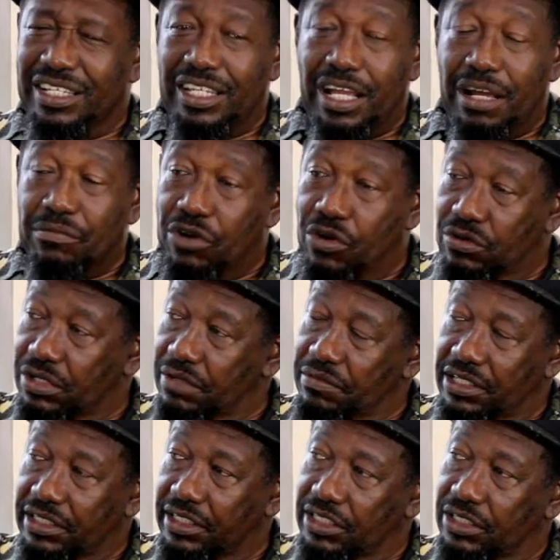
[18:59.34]
amount of
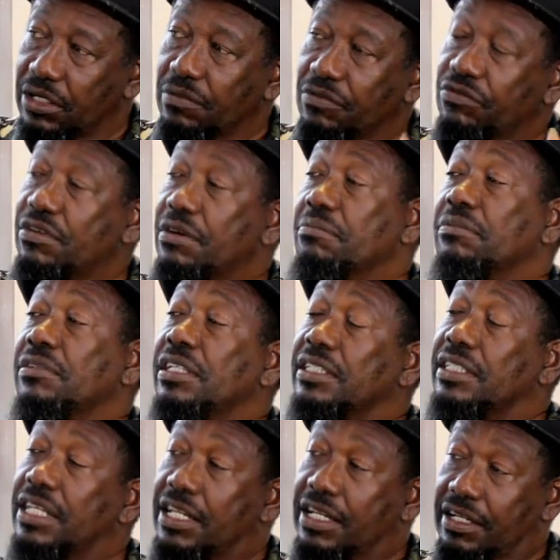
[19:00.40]
business come from this
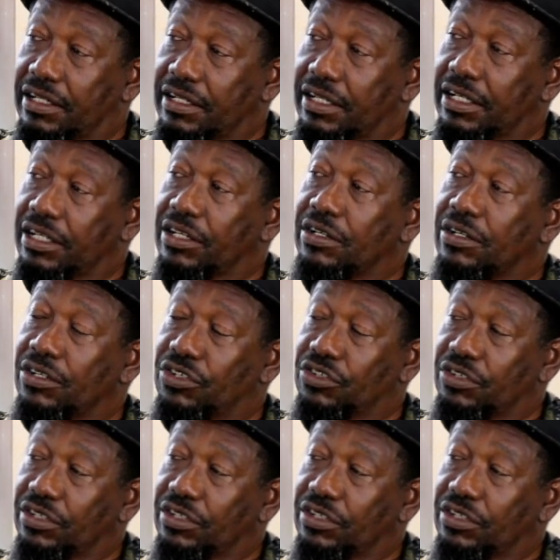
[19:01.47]
end of the country.